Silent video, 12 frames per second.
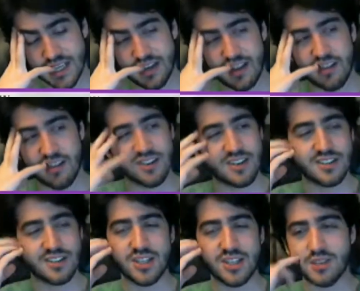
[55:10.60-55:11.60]
Aragon
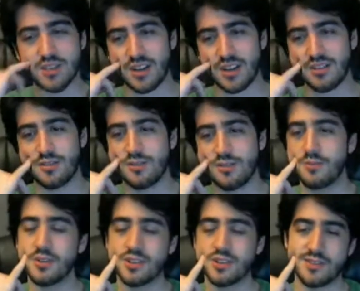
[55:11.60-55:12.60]
seems like too
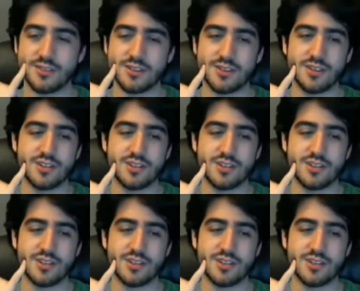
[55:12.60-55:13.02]
much of a